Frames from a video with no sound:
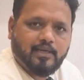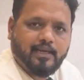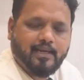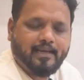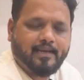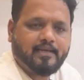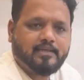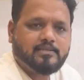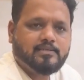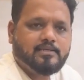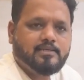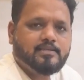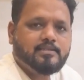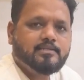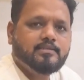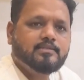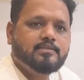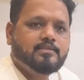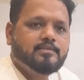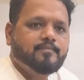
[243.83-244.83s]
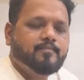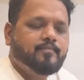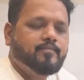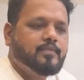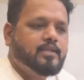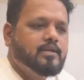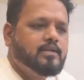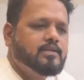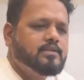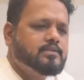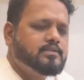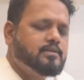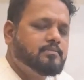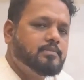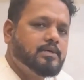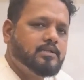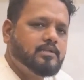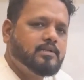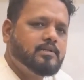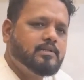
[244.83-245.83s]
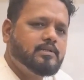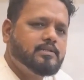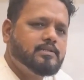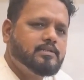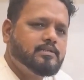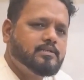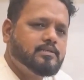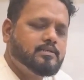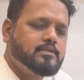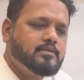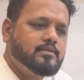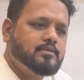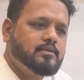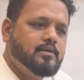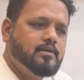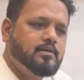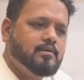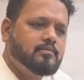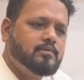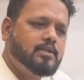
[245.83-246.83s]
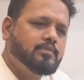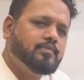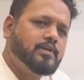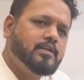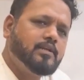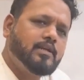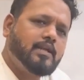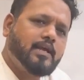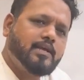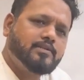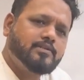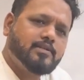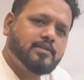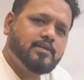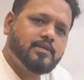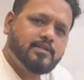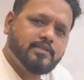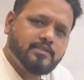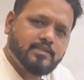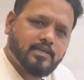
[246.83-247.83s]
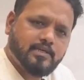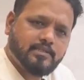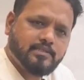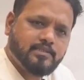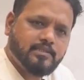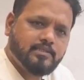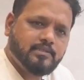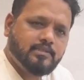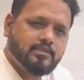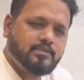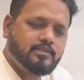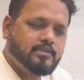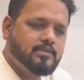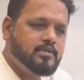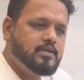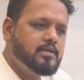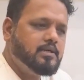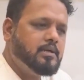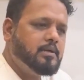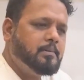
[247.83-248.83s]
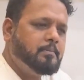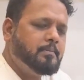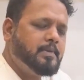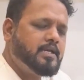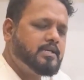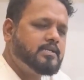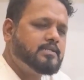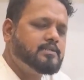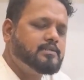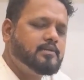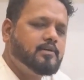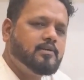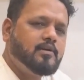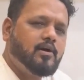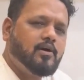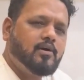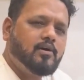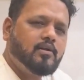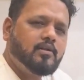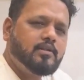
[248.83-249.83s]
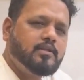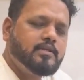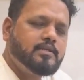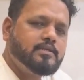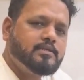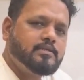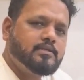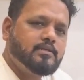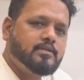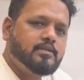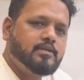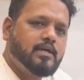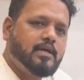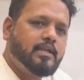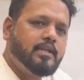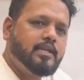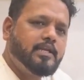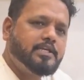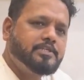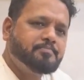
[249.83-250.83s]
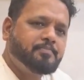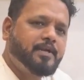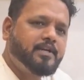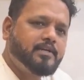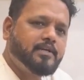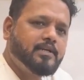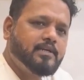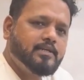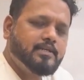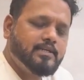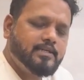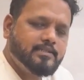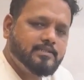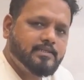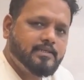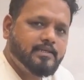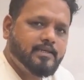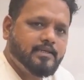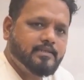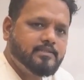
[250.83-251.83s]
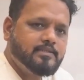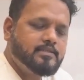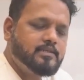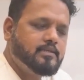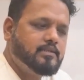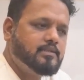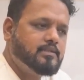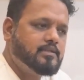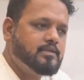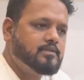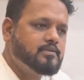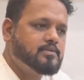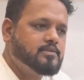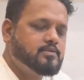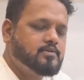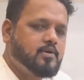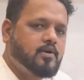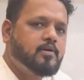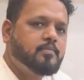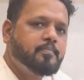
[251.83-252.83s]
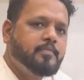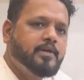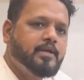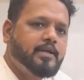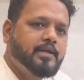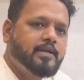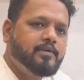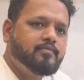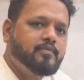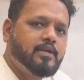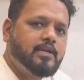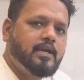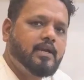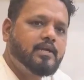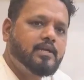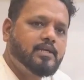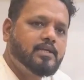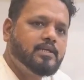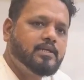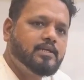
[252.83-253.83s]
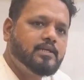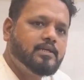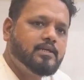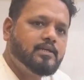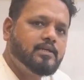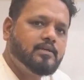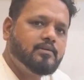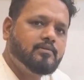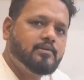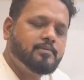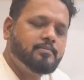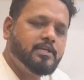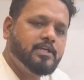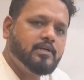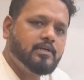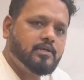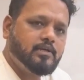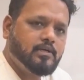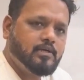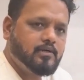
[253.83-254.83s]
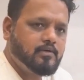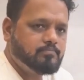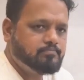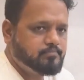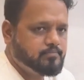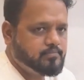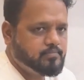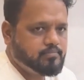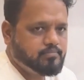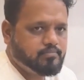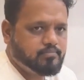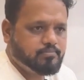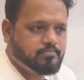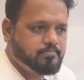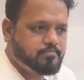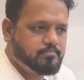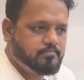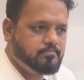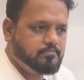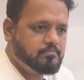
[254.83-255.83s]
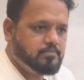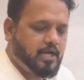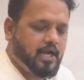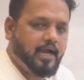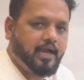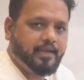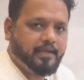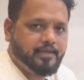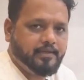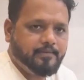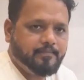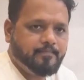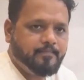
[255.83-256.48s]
elections, some other even natural disasters. Based on all these unexpected incidents, the stock market volatility will be high.